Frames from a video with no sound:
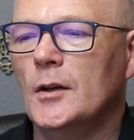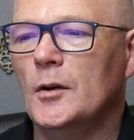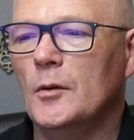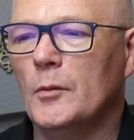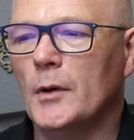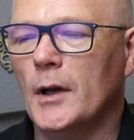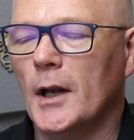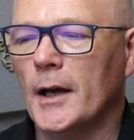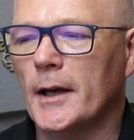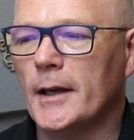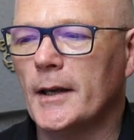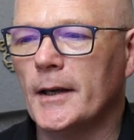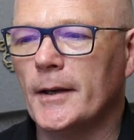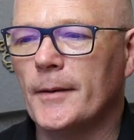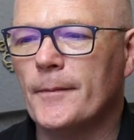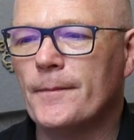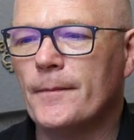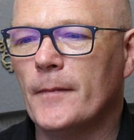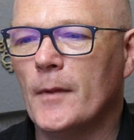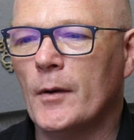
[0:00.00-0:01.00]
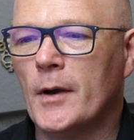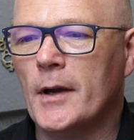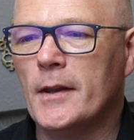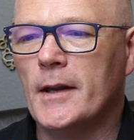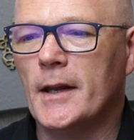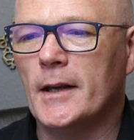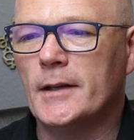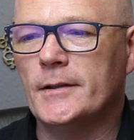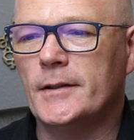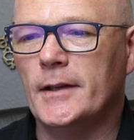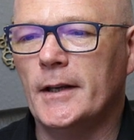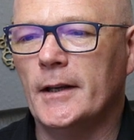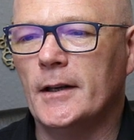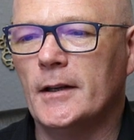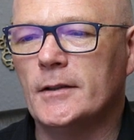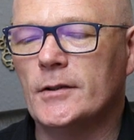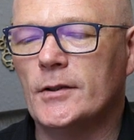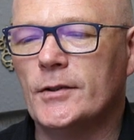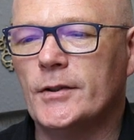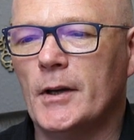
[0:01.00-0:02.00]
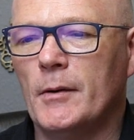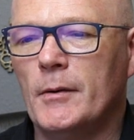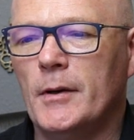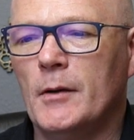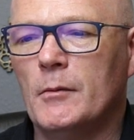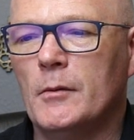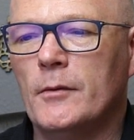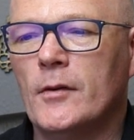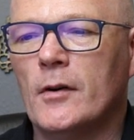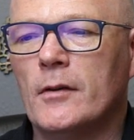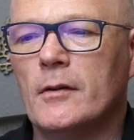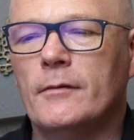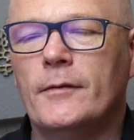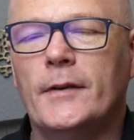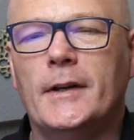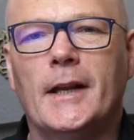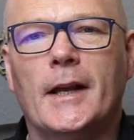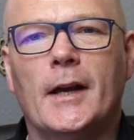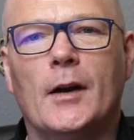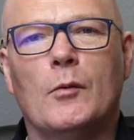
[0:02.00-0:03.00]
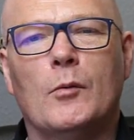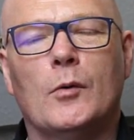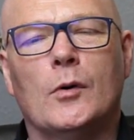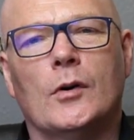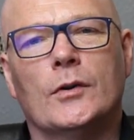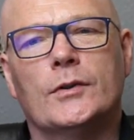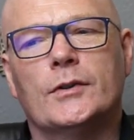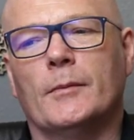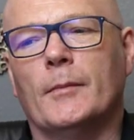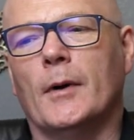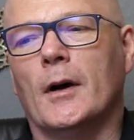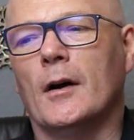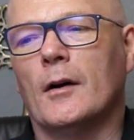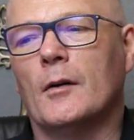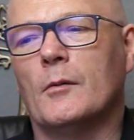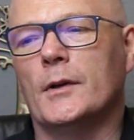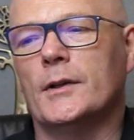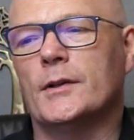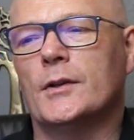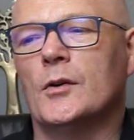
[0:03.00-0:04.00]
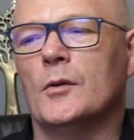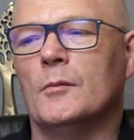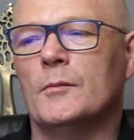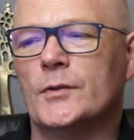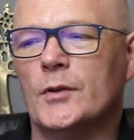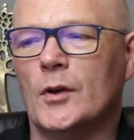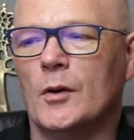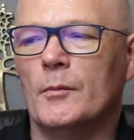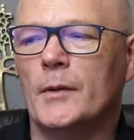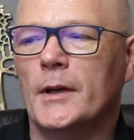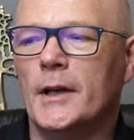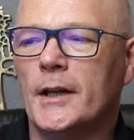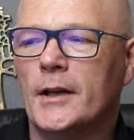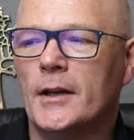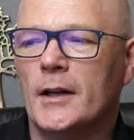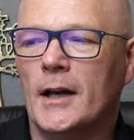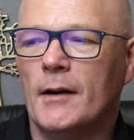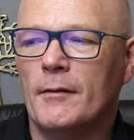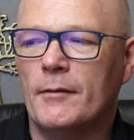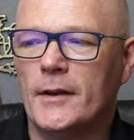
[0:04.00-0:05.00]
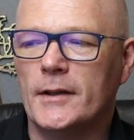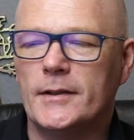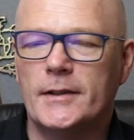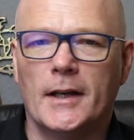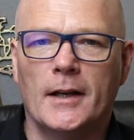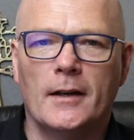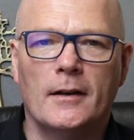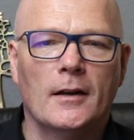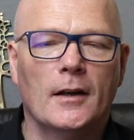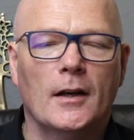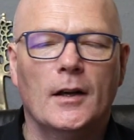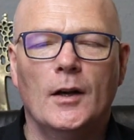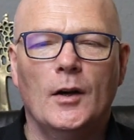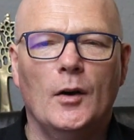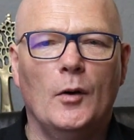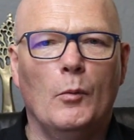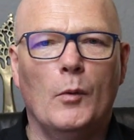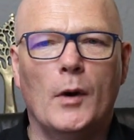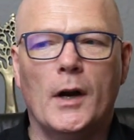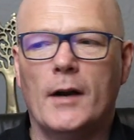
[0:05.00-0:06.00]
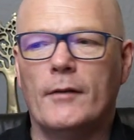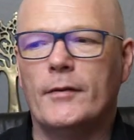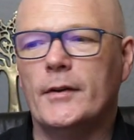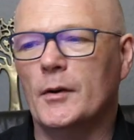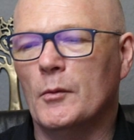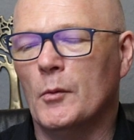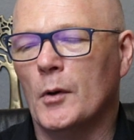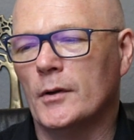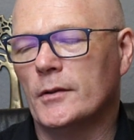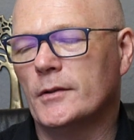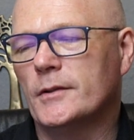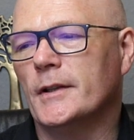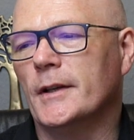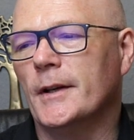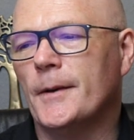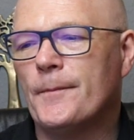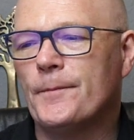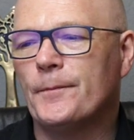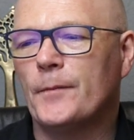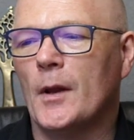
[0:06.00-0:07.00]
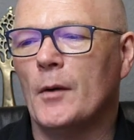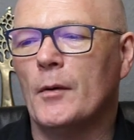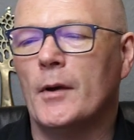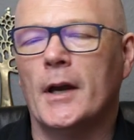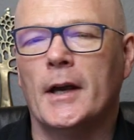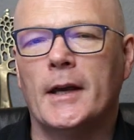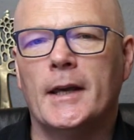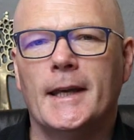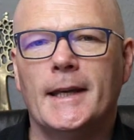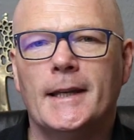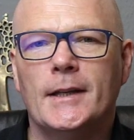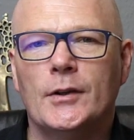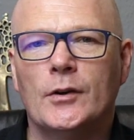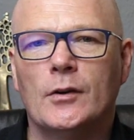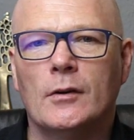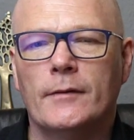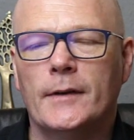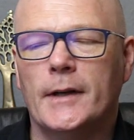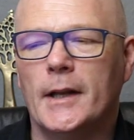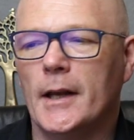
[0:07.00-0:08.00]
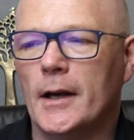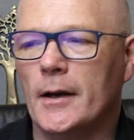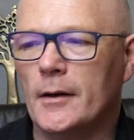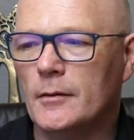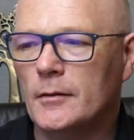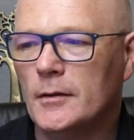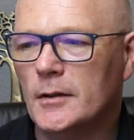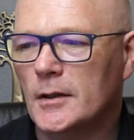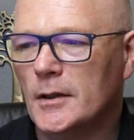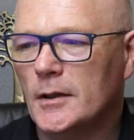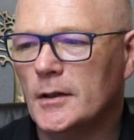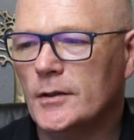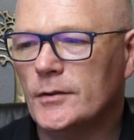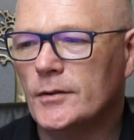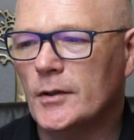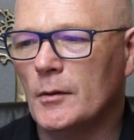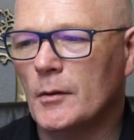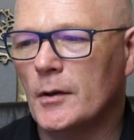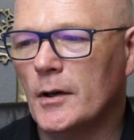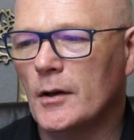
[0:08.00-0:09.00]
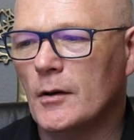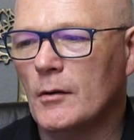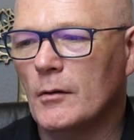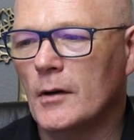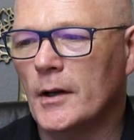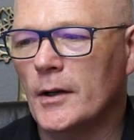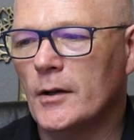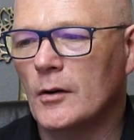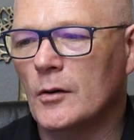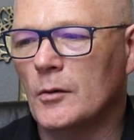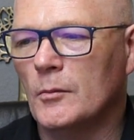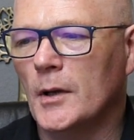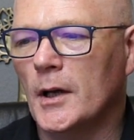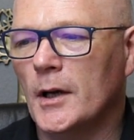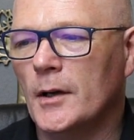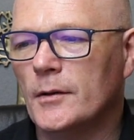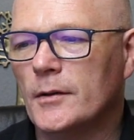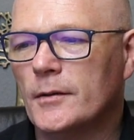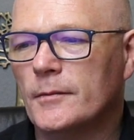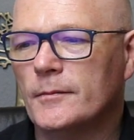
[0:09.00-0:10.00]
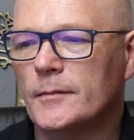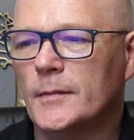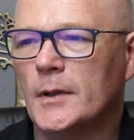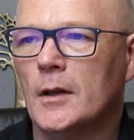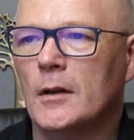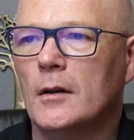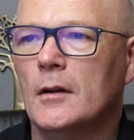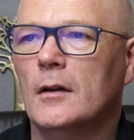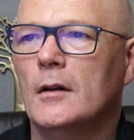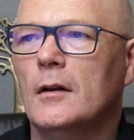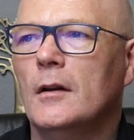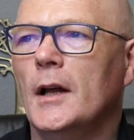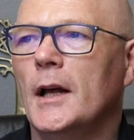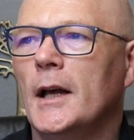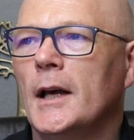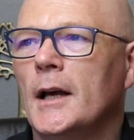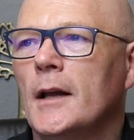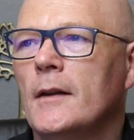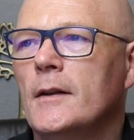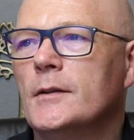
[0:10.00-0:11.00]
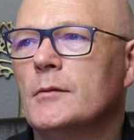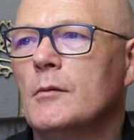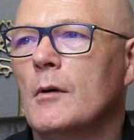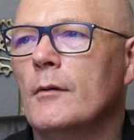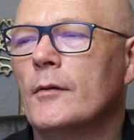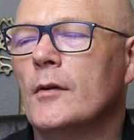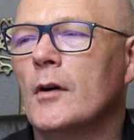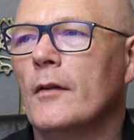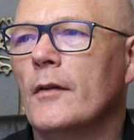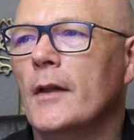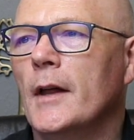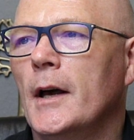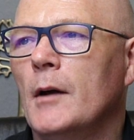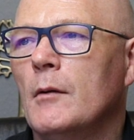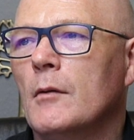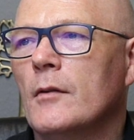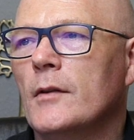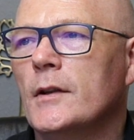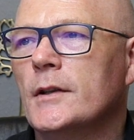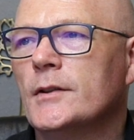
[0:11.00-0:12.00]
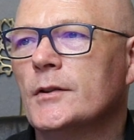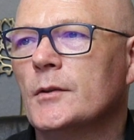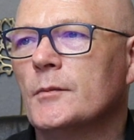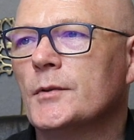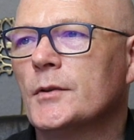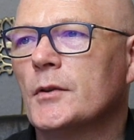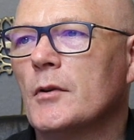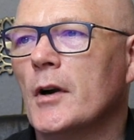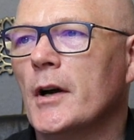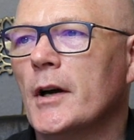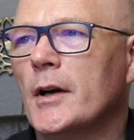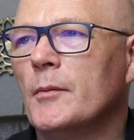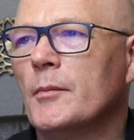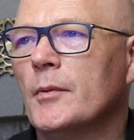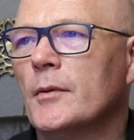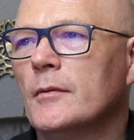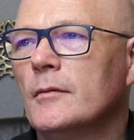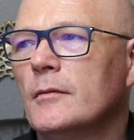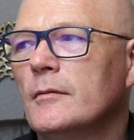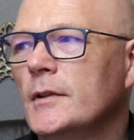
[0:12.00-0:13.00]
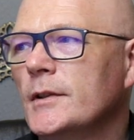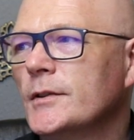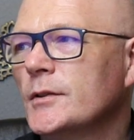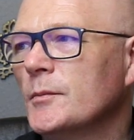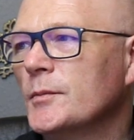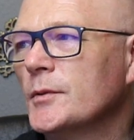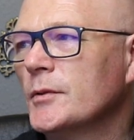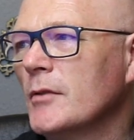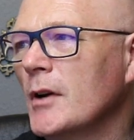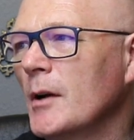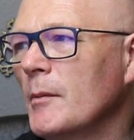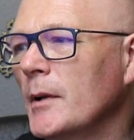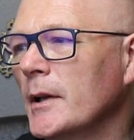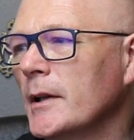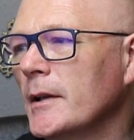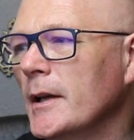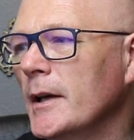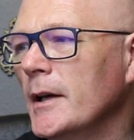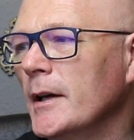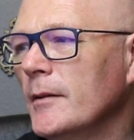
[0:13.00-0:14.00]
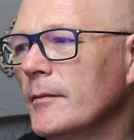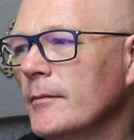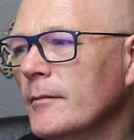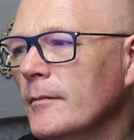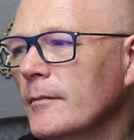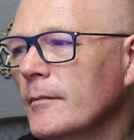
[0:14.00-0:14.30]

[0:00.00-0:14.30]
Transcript: We like it. Okay, the next thing, as I've shown you, we've got the video watermark, which comes up and you can have this in wherever you want it, okay, in your video. So we're gonna go and click on upload. And this is what I've got there. We've got this subscribe, this subscribe link there.